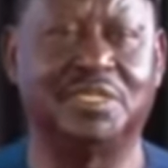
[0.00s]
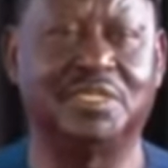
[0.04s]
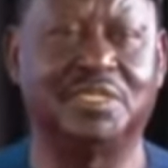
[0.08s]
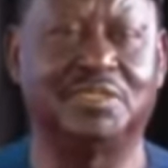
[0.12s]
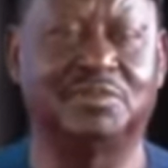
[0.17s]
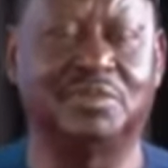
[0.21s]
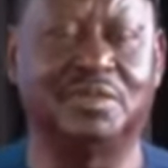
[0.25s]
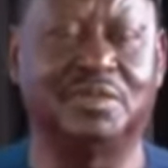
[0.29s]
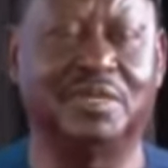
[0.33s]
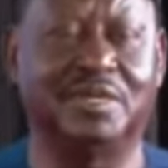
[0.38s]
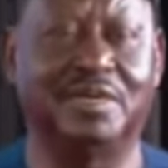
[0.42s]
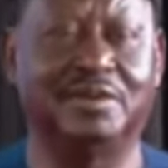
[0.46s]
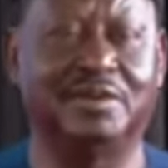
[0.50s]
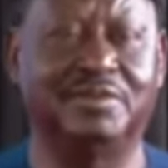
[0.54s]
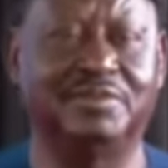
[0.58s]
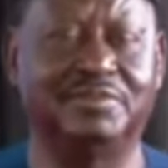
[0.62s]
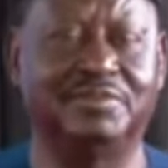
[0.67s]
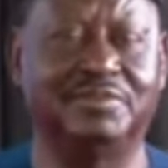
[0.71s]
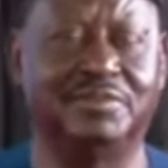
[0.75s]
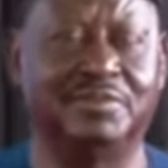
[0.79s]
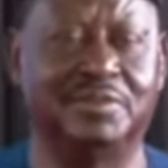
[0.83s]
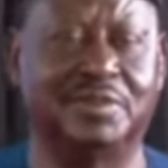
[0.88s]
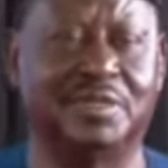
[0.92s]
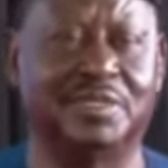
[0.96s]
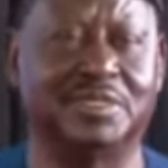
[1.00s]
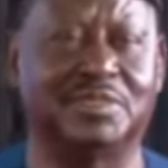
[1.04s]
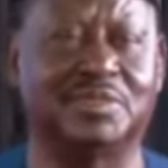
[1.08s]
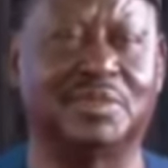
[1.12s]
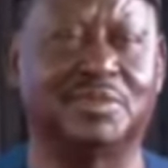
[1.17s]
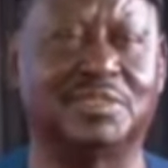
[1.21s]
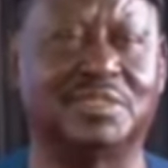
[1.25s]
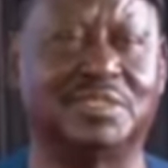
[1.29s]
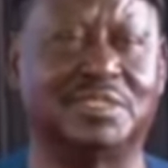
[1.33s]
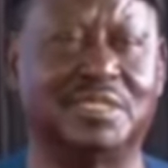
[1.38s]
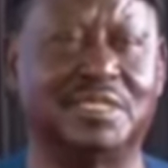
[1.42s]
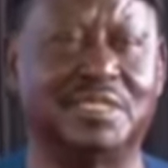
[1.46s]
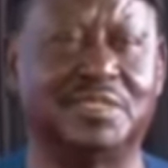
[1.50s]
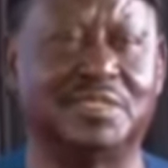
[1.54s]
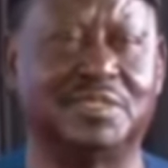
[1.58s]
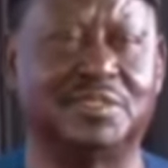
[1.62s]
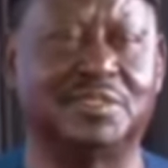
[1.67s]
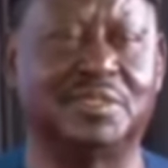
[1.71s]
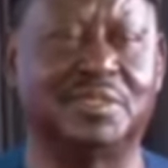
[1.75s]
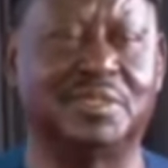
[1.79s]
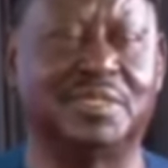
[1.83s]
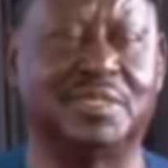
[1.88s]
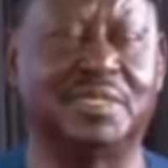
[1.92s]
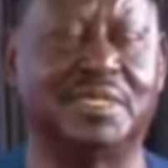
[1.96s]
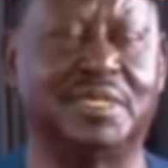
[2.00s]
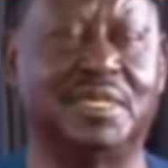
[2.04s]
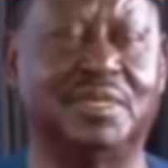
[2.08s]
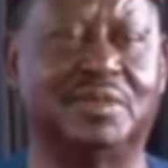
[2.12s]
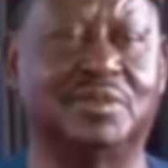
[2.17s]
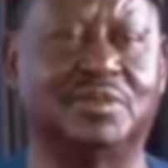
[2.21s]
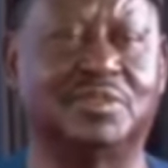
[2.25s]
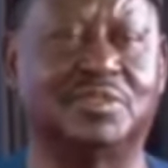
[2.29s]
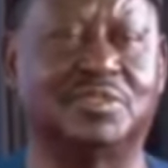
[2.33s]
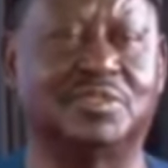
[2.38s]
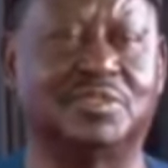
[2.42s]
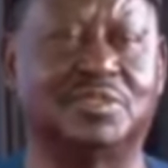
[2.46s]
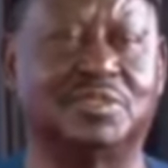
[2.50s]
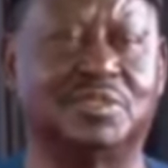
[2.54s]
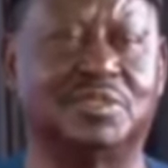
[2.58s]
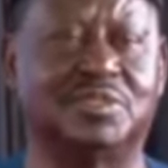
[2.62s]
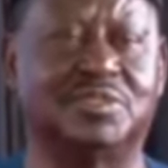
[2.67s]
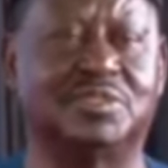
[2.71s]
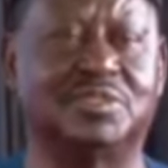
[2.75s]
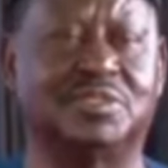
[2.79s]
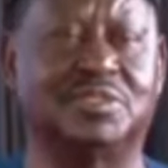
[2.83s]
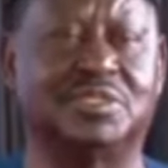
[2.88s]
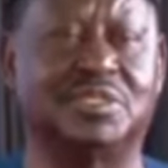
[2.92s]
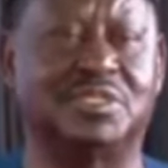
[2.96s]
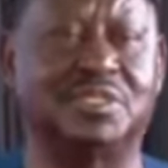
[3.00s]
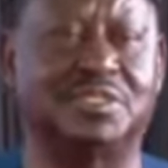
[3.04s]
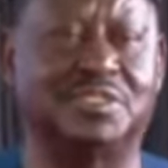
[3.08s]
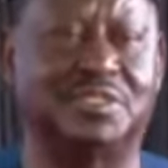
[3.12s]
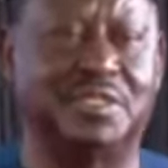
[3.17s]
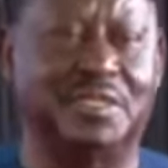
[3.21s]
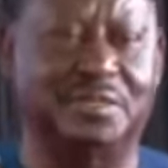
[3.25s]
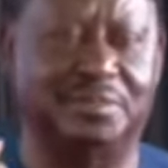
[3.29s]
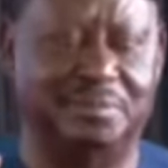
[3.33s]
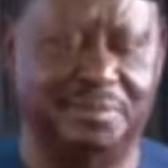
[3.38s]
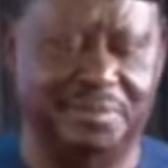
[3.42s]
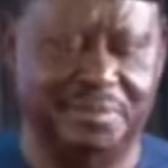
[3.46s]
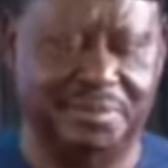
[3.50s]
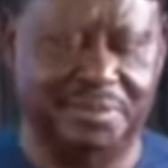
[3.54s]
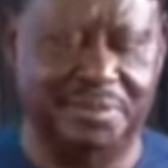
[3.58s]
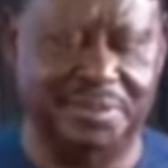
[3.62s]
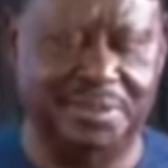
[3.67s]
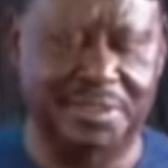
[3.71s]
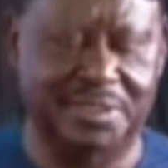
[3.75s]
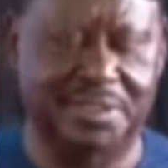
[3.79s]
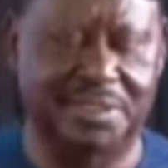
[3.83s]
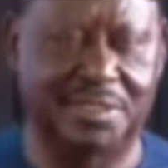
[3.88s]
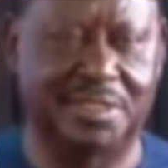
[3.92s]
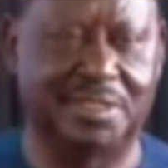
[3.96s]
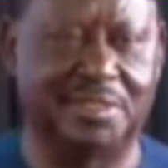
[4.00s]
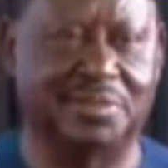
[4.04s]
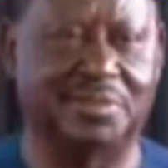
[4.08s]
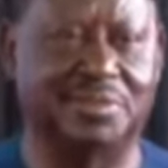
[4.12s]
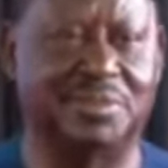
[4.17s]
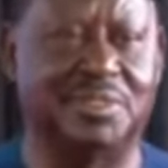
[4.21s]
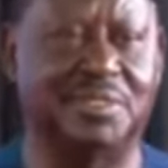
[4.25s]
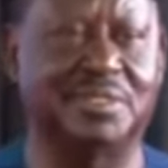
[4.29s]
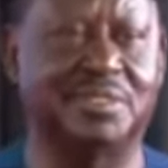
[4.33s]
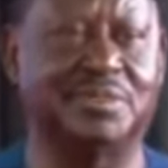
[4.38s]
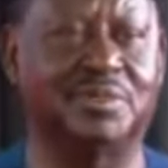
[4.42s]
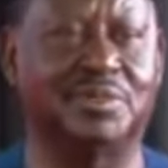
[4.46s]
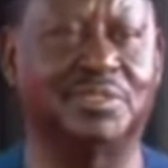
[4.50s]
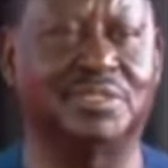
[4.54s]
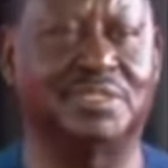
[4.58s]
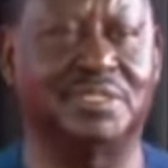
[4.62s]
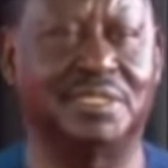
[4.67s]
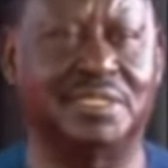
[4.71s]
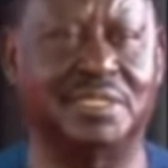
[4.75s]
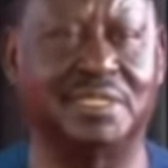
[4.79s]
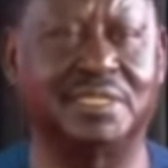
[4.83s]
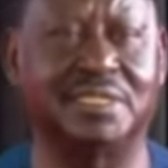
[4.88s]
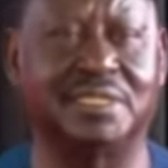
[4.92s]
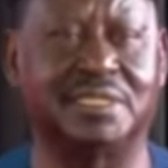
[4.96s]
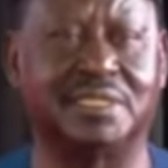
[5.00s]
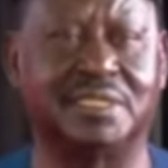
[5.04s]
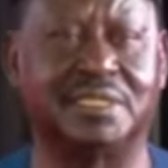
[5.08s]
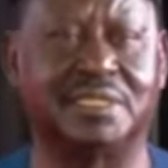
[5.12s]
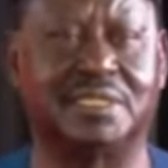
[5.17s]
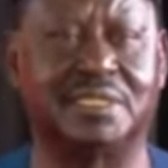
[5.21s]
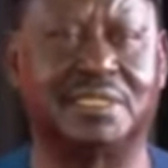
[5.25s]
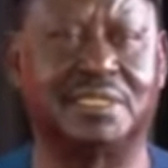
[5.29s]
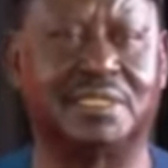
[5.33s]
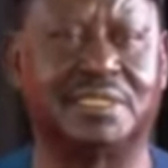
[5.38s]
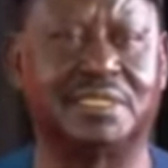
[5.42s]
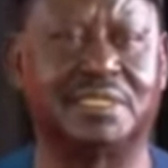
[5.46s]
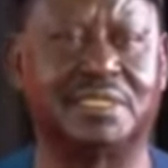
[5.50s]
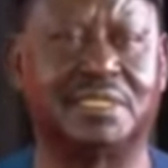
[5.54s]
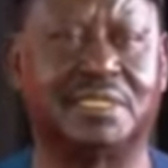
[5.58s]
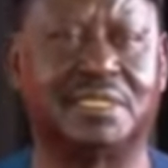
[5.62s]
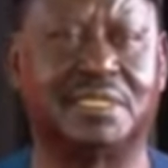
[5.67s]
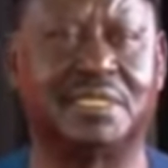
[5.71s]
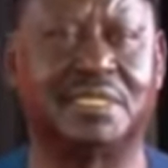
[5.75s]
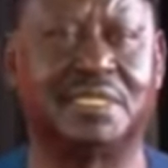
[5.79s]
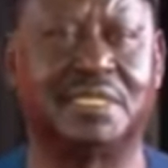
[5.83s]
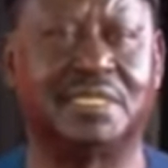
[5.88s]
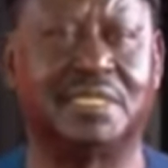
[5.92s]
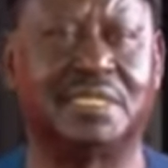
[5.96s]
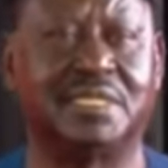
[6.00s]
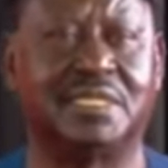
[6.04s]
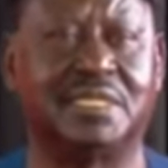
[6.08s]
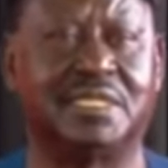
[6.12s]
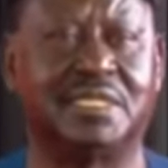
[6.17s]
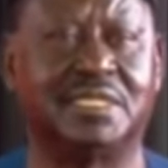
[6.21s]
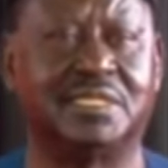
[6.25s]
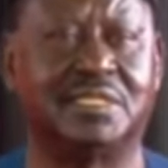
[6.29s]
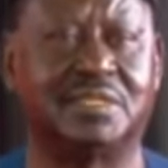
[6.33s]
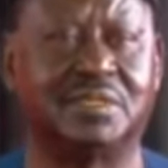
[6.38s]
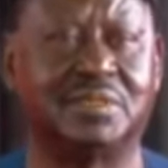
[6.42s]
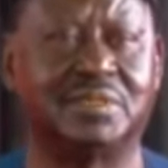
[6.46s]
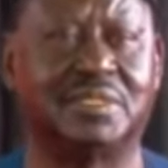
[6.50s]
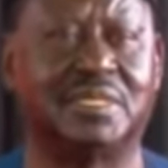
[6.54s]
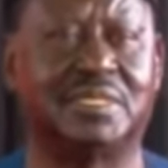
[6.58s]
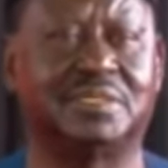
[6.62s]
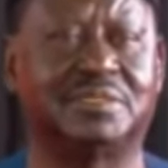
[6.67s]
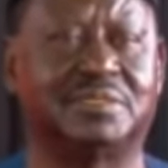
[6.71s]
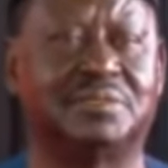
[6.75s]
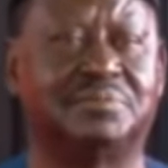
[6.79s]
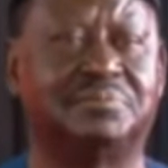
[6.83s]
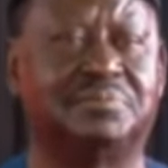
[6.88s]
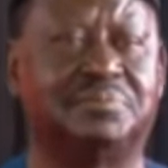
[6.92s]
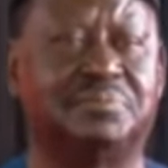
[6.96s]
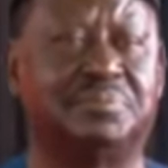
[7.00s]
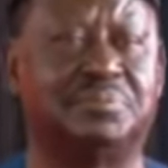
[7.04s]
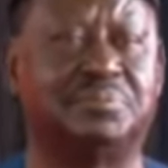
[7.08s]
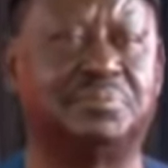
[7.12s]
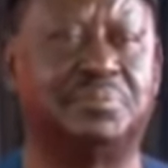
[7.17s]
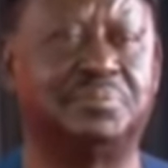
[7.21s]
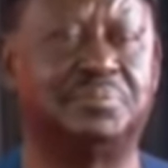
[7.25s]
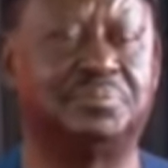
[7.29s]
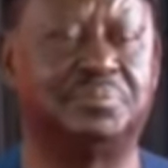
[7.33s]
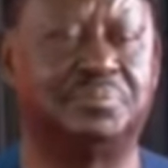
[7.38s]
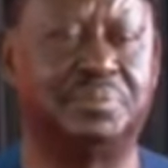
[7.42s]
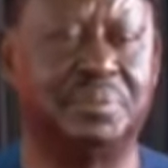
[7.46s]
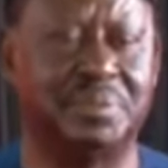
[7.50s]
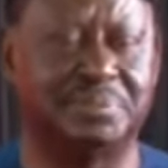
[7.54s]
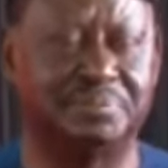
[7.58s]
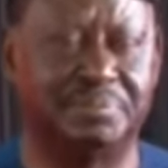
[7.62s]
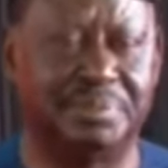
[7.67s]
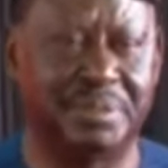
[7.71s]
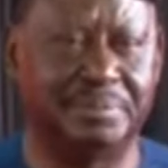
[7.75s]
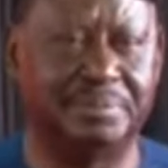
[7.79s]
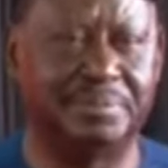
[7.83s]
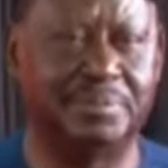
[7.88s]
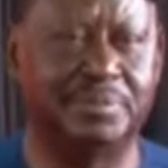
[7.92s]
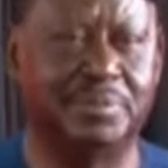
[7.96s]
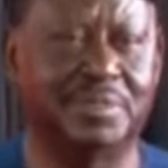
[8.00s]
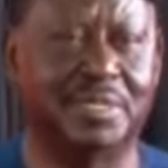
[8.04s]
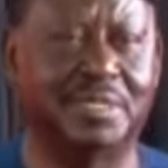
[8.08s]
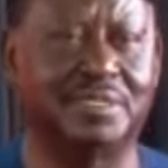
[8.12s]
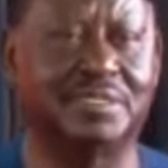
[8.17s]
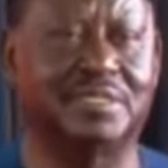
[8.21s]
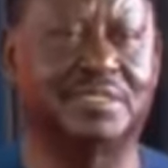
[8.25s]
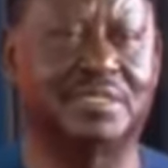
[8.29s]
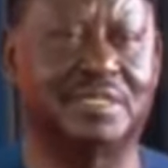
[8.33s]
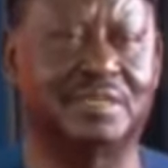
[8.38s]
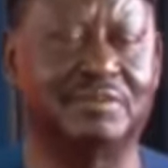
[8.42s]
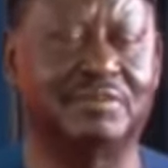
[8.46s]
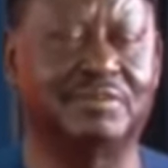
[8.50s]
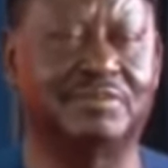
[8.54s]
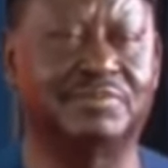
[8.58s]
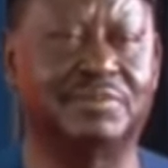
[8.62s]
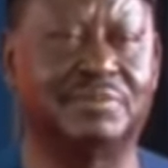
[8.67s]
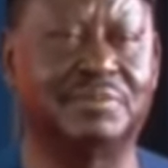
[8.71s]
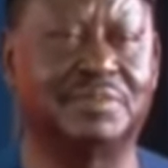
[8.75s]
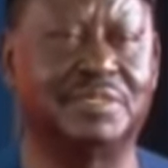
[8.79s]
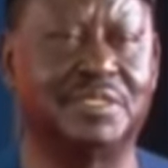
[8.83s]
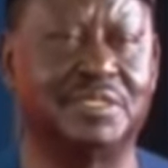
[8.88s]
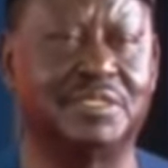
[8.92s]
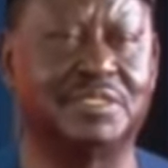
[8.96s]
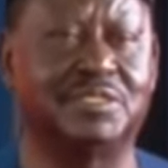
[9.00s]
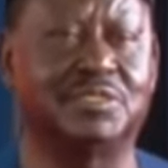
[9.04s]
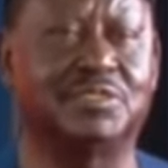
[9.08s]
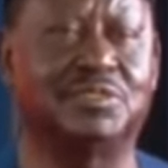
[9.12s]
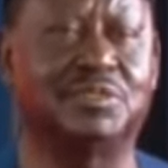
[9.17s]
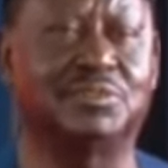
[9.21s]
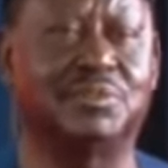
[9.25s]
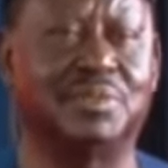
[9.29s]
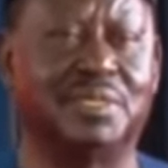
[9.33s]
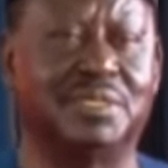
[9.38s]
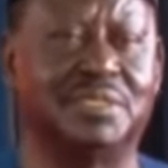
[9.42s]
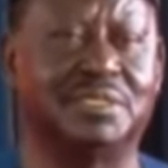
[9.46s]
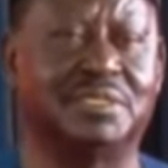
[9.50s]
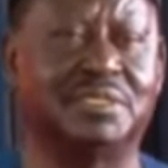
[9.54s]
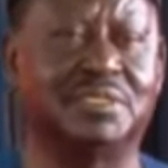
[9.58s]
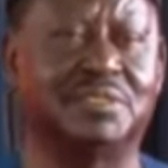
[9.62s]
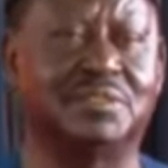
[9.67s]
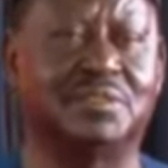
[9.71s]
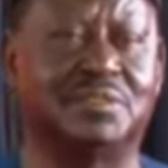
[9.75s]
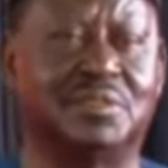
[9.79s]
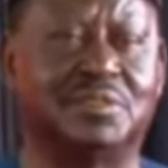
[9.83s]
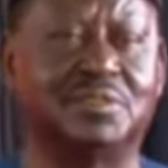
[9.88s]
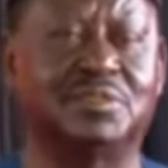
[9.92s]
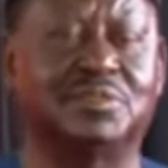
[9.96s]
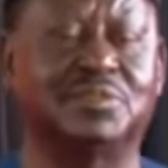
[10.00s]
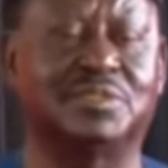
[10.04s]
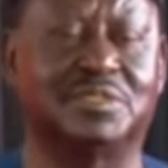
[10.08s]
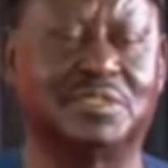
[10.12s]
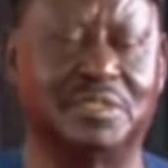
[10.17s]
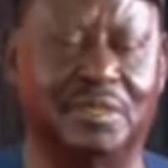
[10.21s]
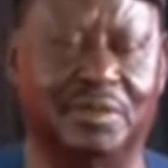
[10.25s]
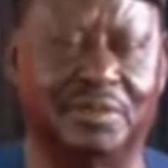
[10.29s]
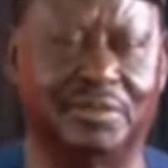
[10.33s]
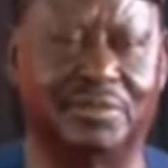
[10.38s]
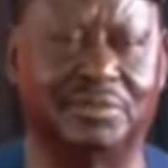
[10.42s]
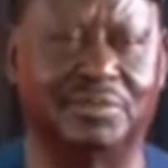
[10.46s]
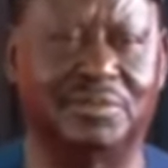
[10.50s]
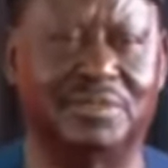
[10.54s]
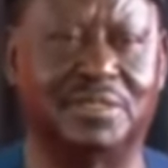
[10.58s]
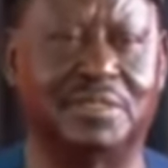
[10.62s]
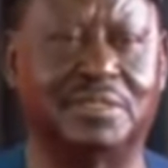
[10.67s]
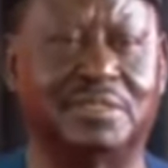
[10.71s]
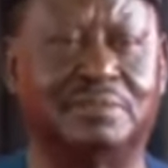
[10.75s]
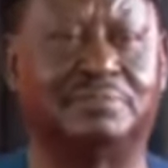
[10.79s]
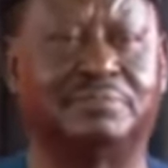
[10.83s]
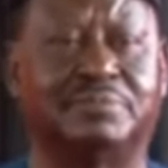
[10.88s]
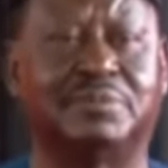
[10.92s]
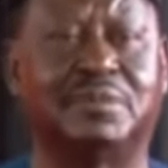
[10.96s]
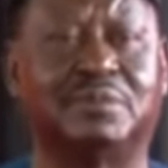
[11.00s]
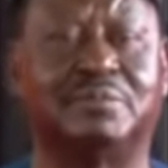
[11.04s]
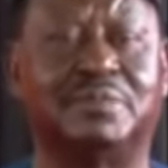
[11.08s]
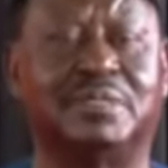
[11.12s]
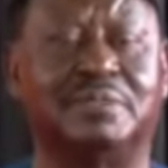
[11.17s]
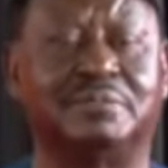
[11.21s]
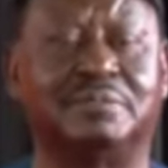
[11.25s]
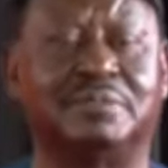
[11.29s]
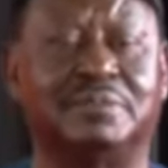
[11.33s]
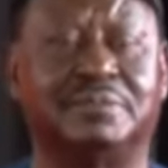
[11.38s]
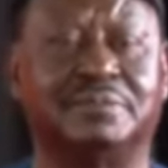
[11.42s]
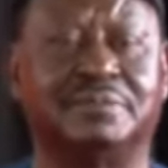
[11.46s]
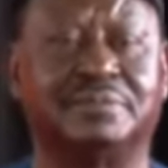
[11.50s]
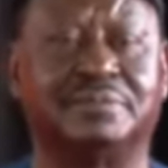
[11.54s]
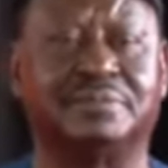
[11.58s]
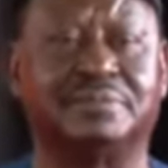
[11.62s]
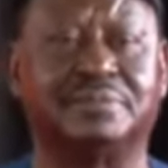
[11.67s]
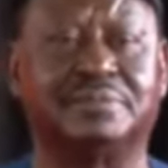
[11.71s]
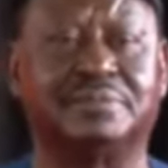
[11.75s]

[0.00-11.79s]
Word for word: We need to have a continental air control system within the continent so that people can travel from east to west, north to south without a problem.